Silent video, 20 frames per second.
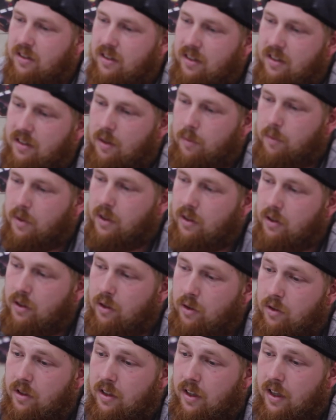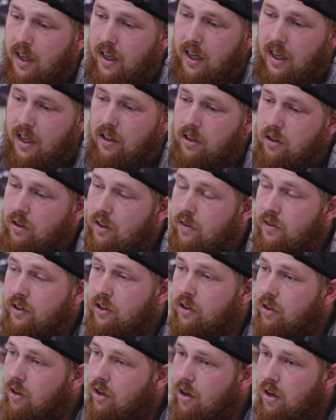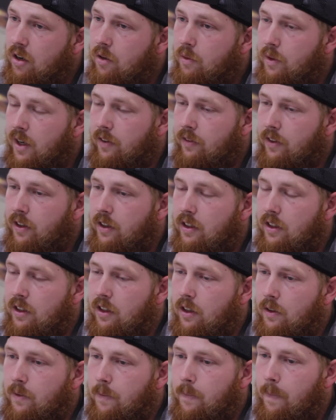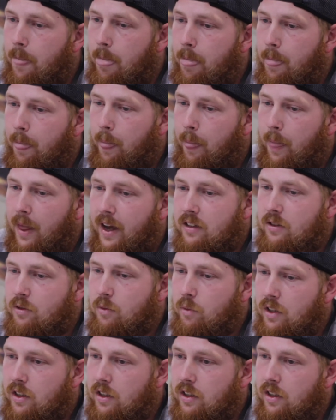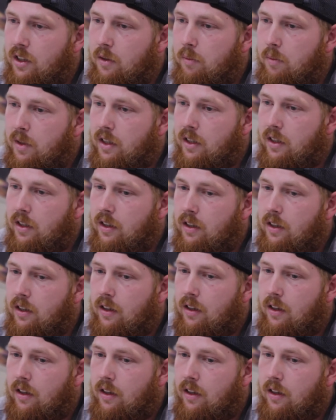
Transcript: see something through to the end, you give it your all, whatever, you know, that's when you're going to be